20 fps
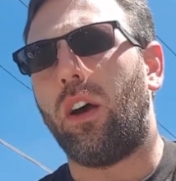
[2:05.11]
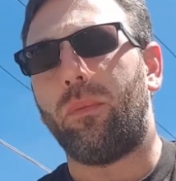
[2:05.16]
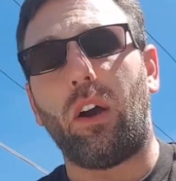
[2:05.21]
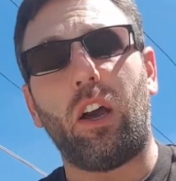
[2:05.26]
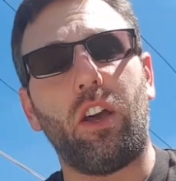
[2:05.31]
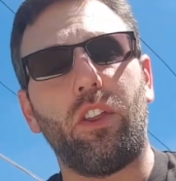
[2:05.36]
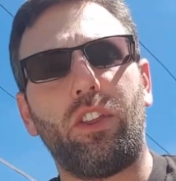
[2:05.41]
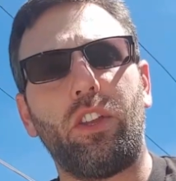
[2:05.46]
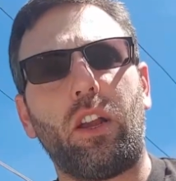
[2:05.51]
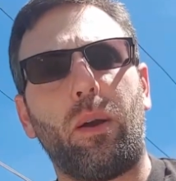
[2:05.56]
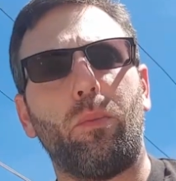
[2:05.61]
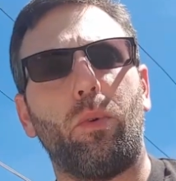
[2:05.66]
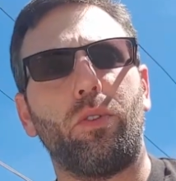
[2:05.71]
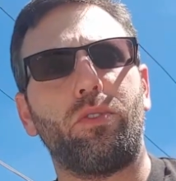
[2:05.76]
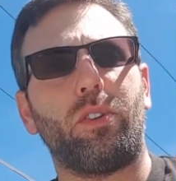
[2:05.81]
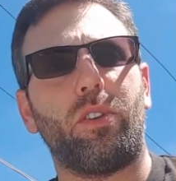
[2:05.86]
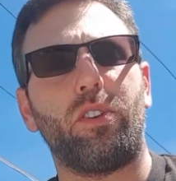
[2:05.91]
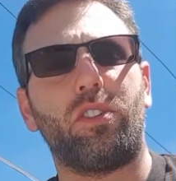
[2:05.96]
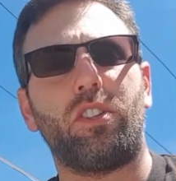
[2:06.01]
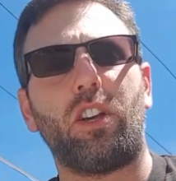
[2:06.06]
I think I'm
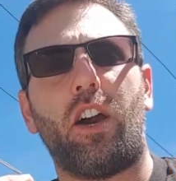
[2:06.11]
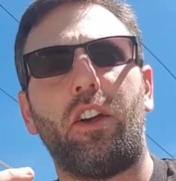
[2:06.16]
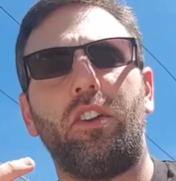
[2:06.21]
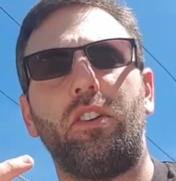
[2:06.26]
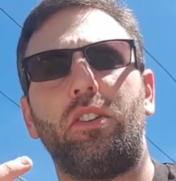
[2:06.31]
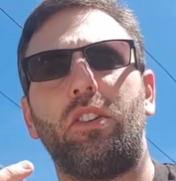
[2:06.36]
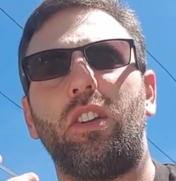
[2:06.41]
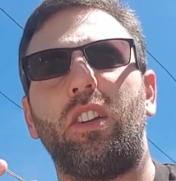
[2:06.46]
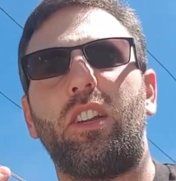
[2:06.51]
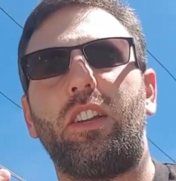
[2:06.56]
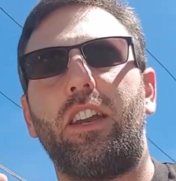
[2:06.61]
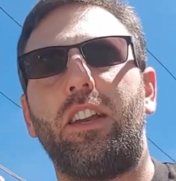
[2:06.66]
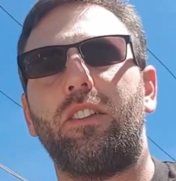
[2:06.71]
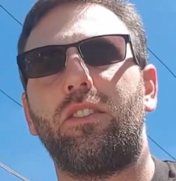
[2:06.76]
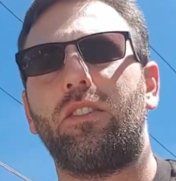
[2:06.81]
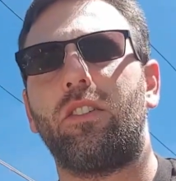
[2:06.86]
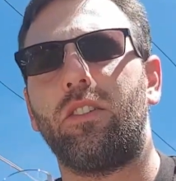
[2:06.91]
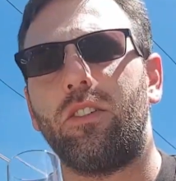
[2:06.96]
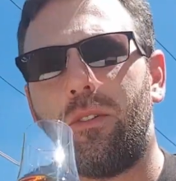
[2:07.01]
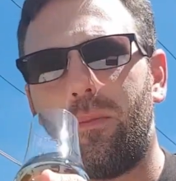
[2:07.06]
also starting to
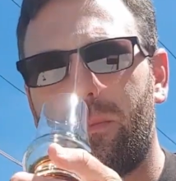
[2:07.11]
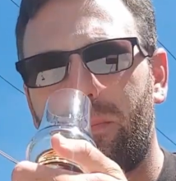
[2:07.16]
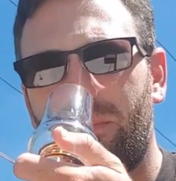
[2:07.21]
get